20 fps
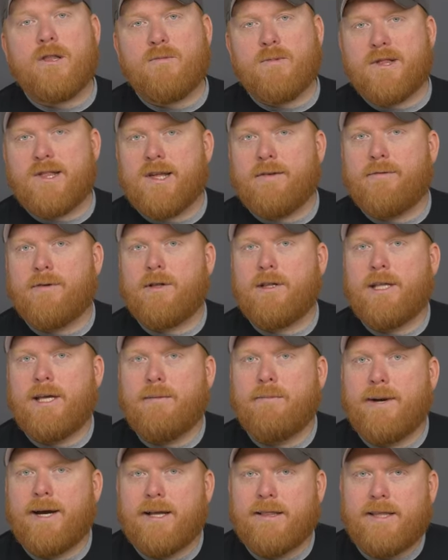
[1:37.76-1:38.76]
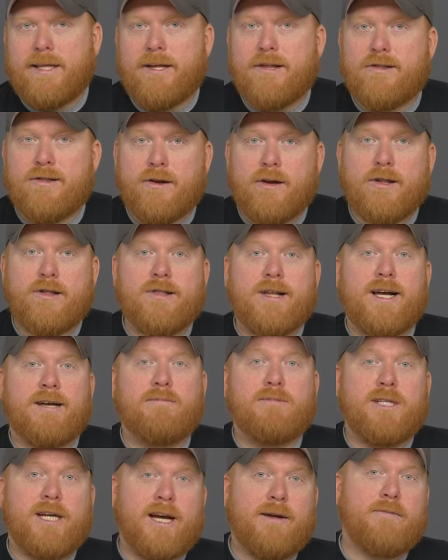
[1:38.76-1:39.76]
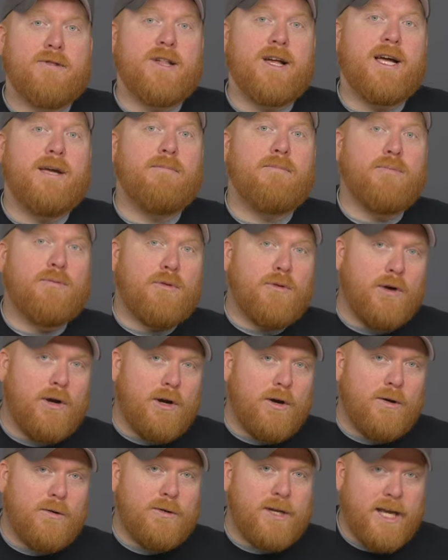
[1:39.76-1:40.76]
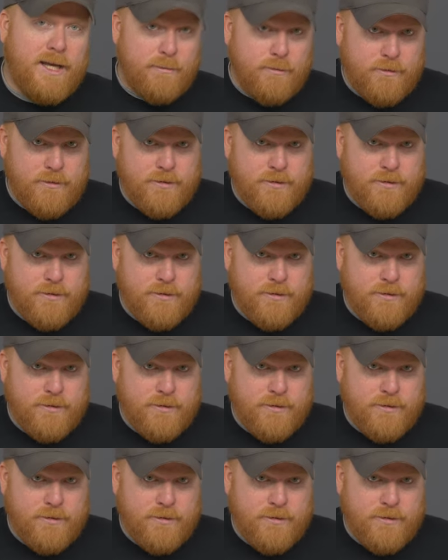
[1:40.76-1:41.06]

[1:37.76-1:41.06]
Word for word: specifically about the SawStop Job Site Pro table